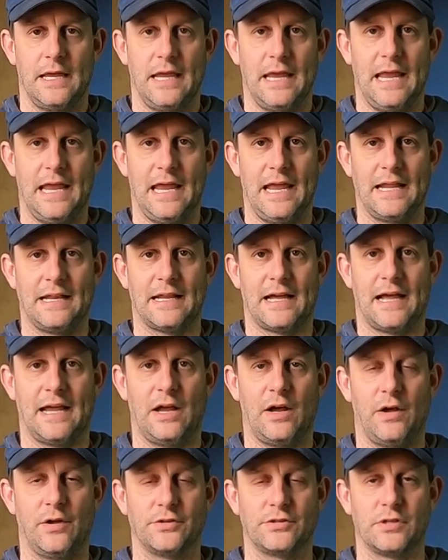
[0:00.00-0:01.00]
And I
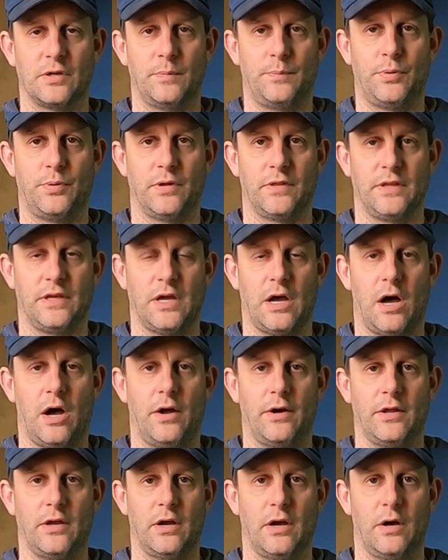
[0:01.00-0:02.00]
also put the
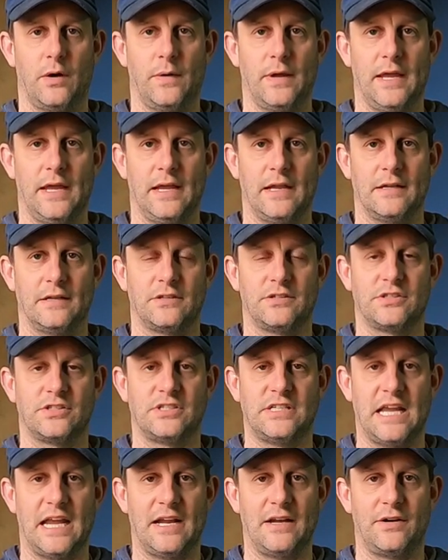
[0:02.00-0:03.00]
audio in
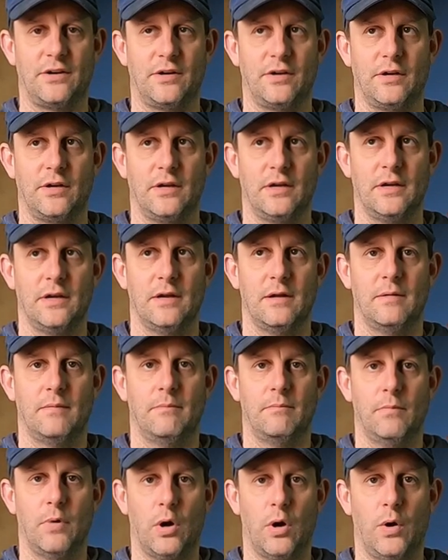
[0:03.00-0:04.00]
standard
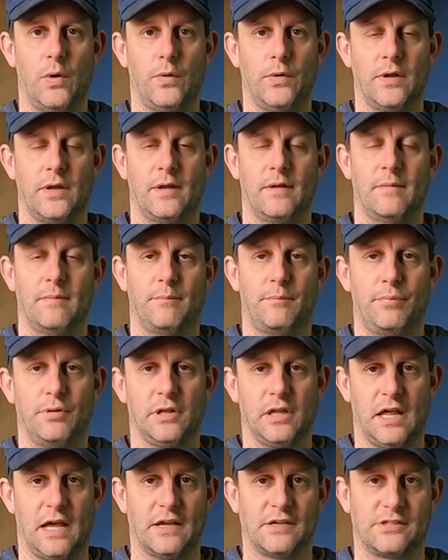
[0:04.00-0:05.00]
mode
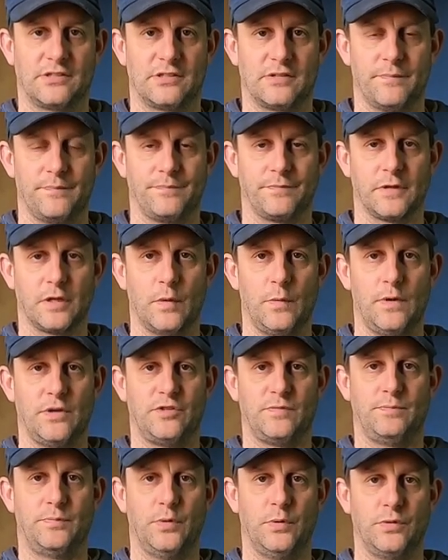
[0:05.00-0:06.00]
plus,
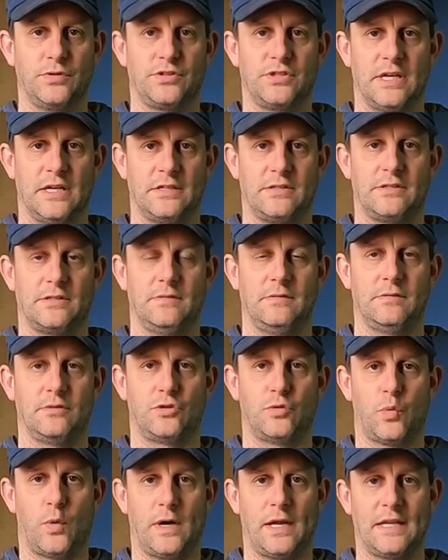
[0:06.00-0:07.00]
which boosts it
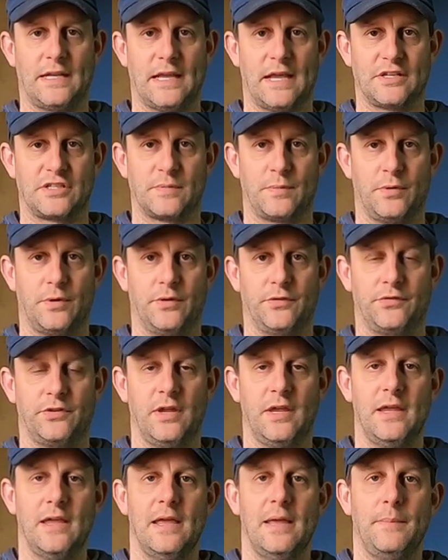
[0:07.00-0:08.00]
twenty decibels
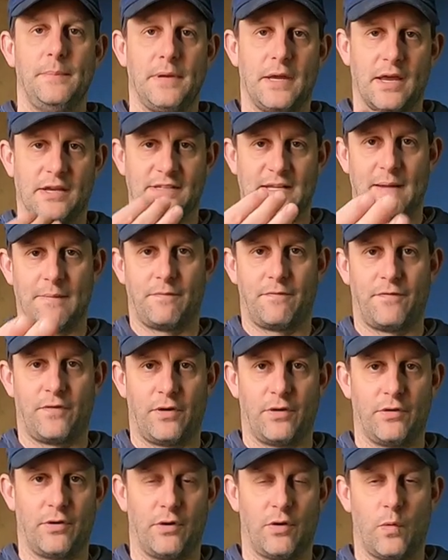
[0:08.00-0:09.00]
because I'm
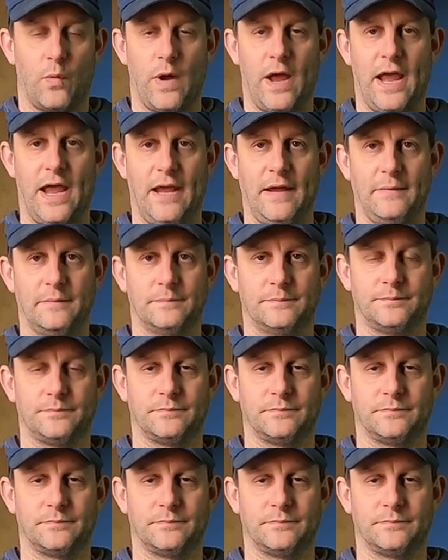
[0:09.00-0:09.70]
further away.